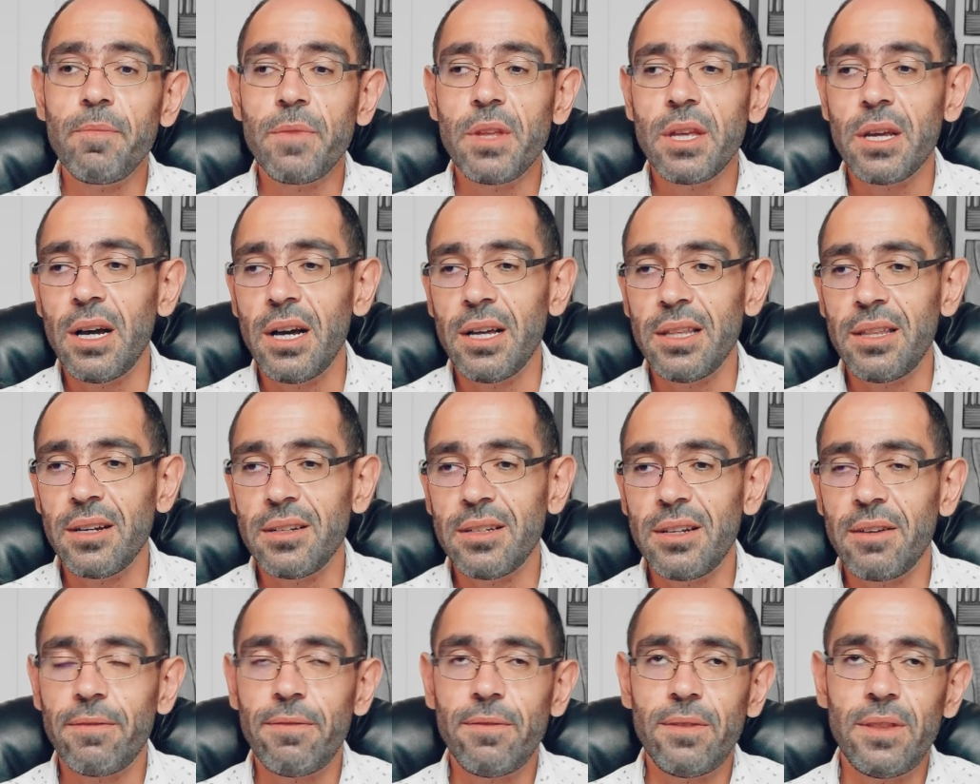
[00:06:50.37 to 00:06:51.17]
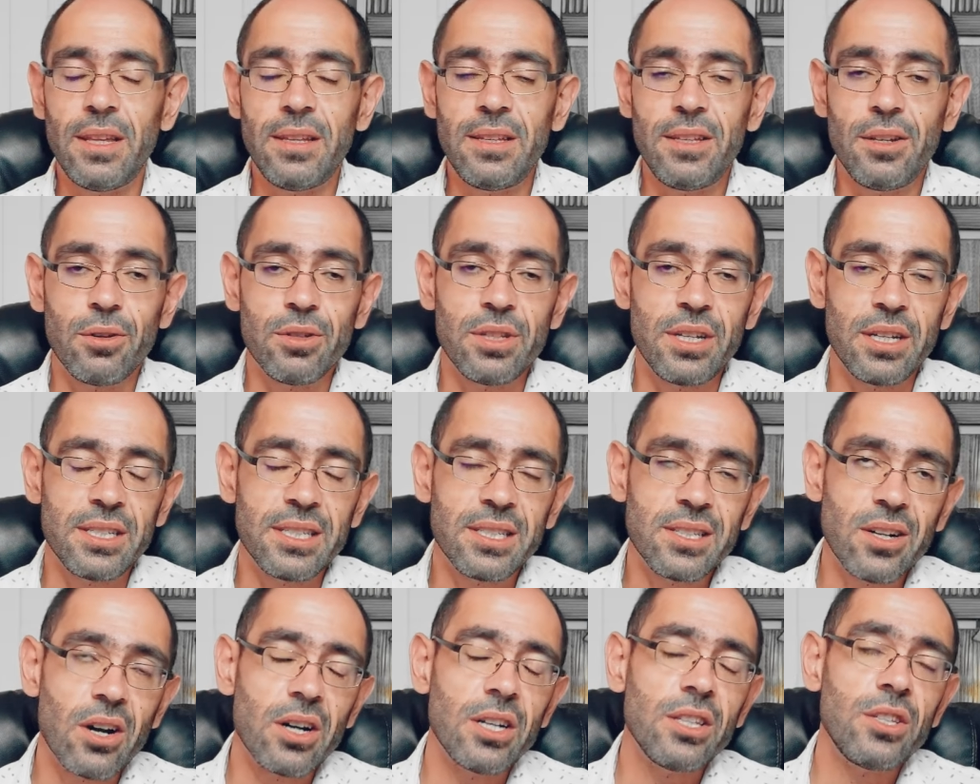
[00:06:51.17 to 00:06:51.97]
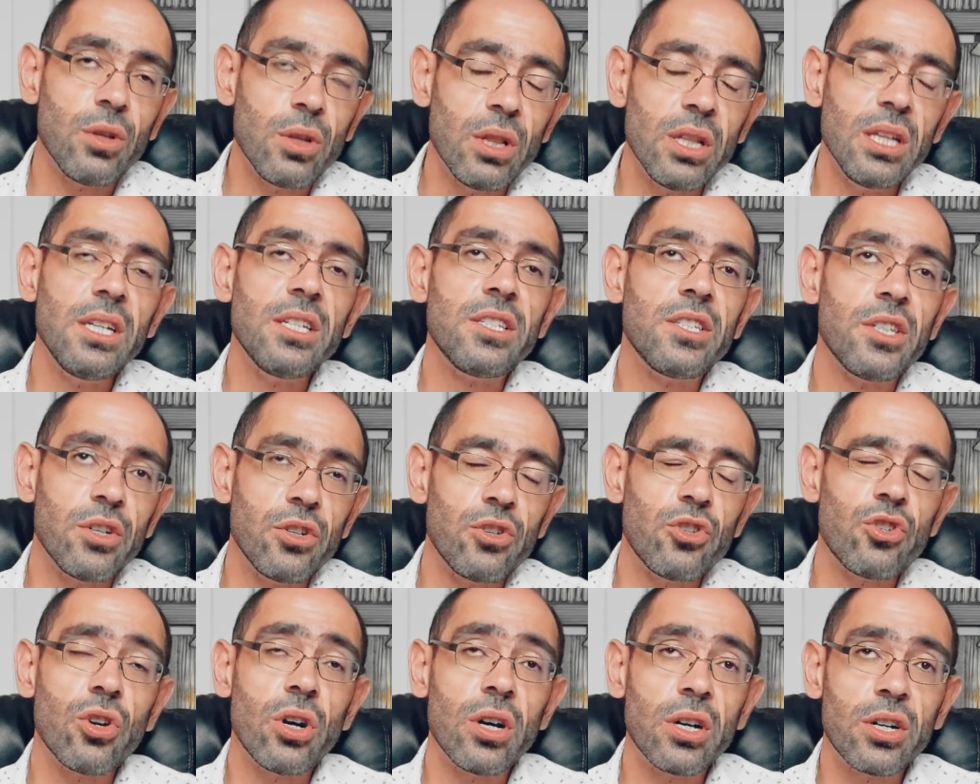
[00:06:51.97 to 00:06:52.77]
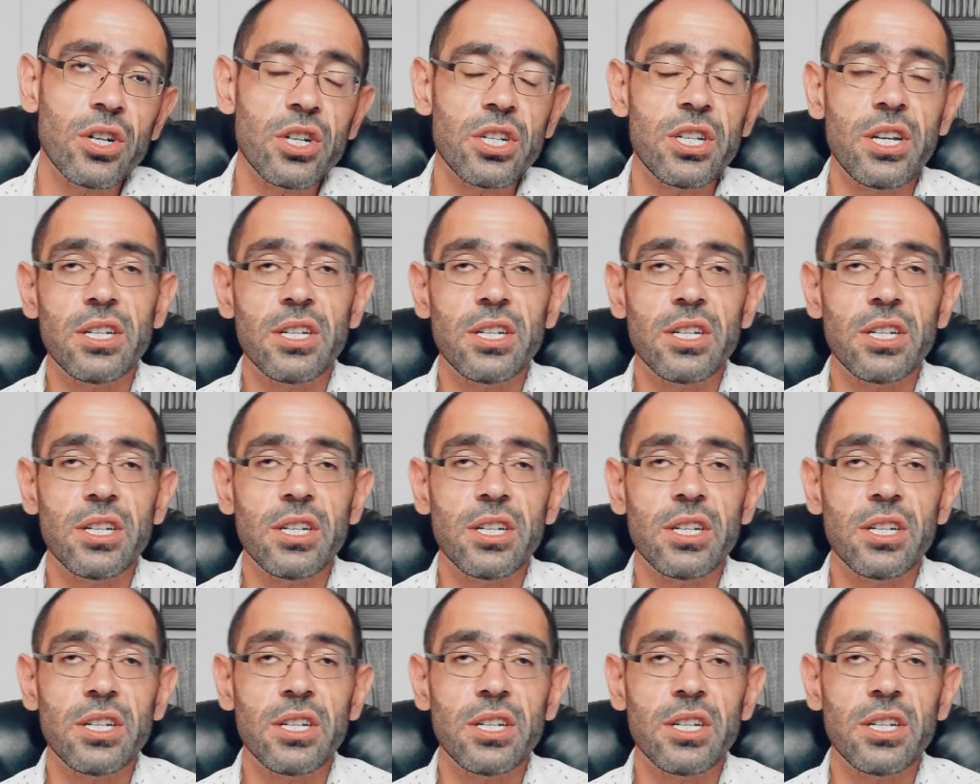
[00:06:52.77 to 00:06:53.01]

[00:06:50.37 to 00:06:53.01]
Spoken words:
They're starting to listen to truckers.